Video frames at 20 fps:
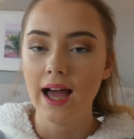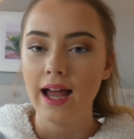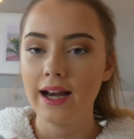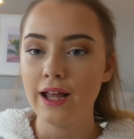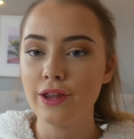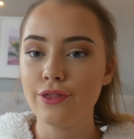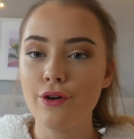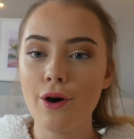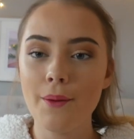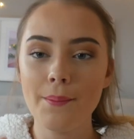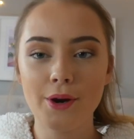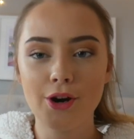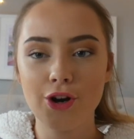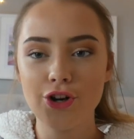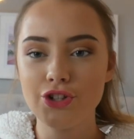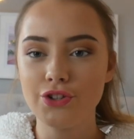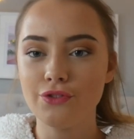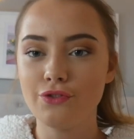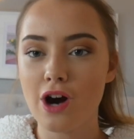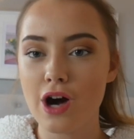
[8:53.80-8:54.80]
and I thought
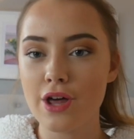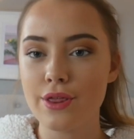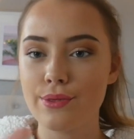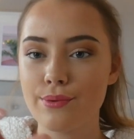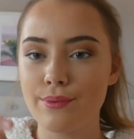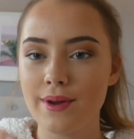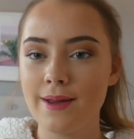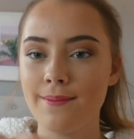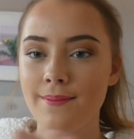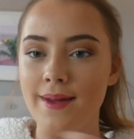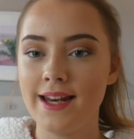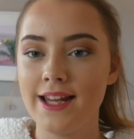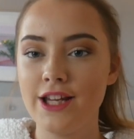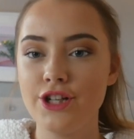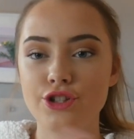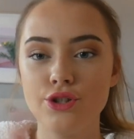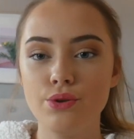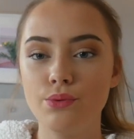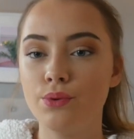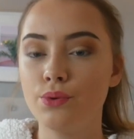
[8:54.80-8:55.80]
because you've got three
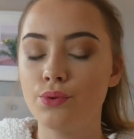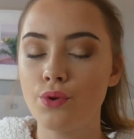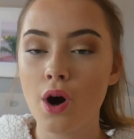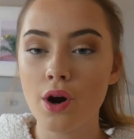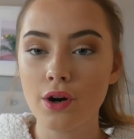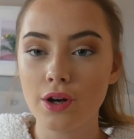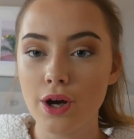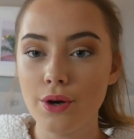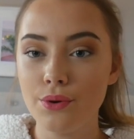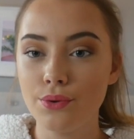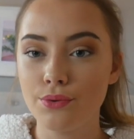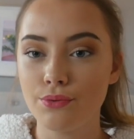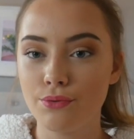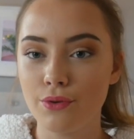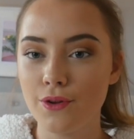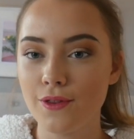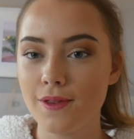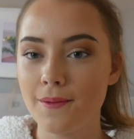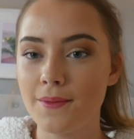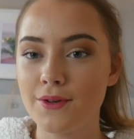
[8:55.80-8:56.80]
minis you will not go
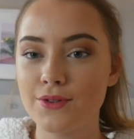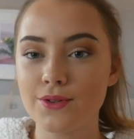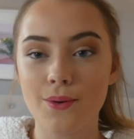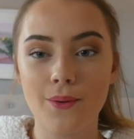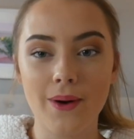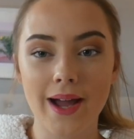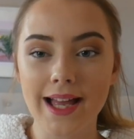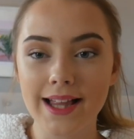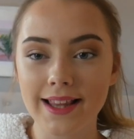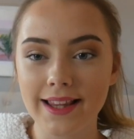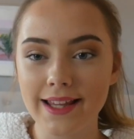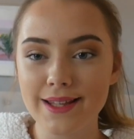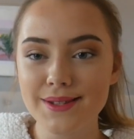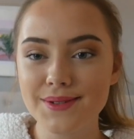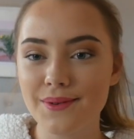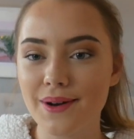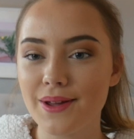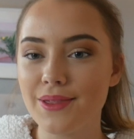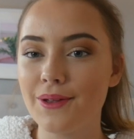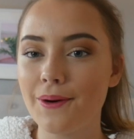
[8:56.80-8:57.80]
through them as quickly
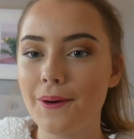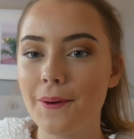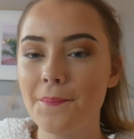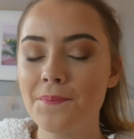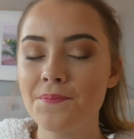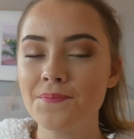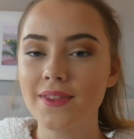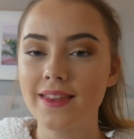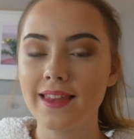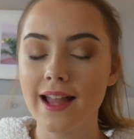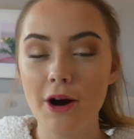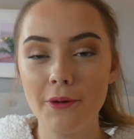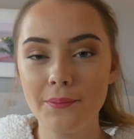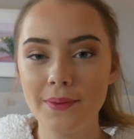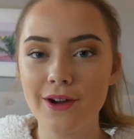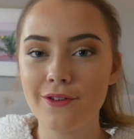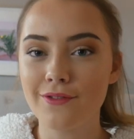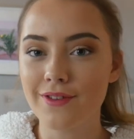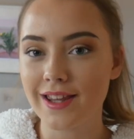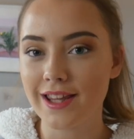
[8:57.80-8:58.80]
so I thought that would
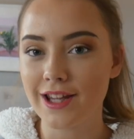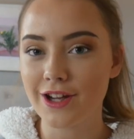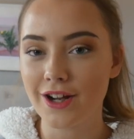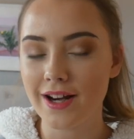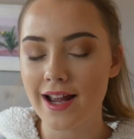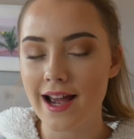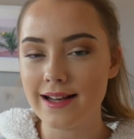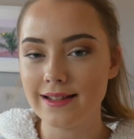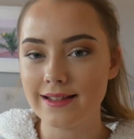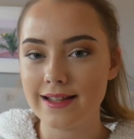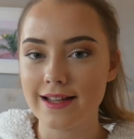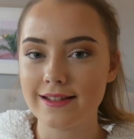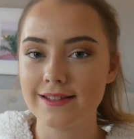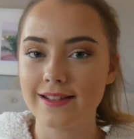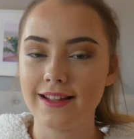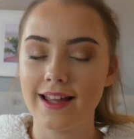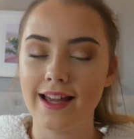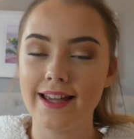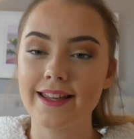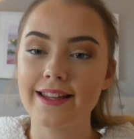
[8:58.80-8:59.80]
be a really good idea
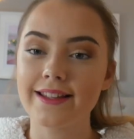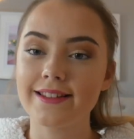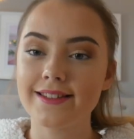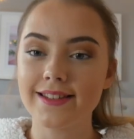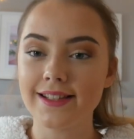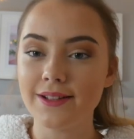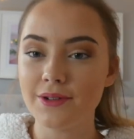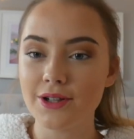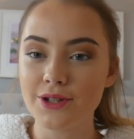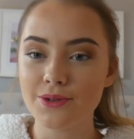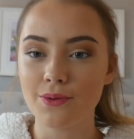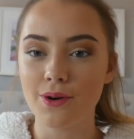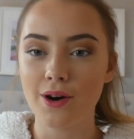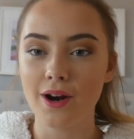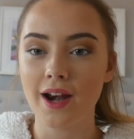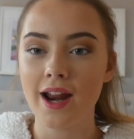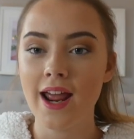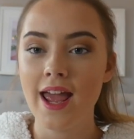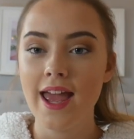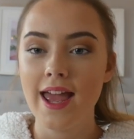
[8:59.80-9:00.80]
to like see which
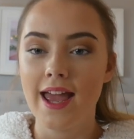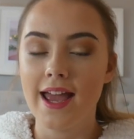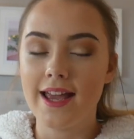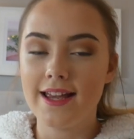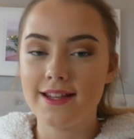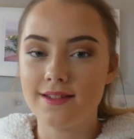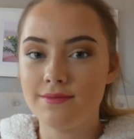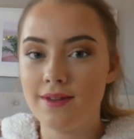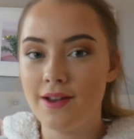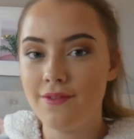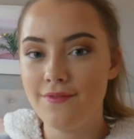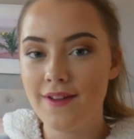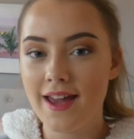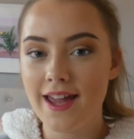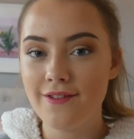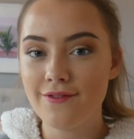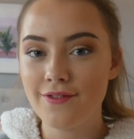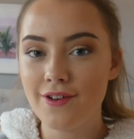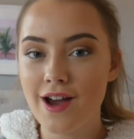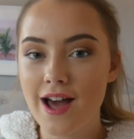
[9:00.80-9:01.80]
one is my
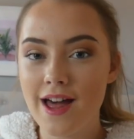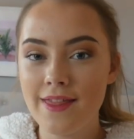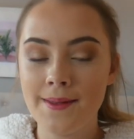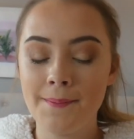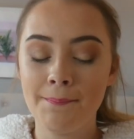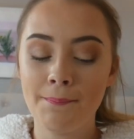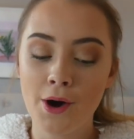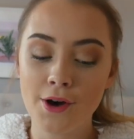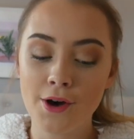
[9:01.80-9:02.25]
favourite and then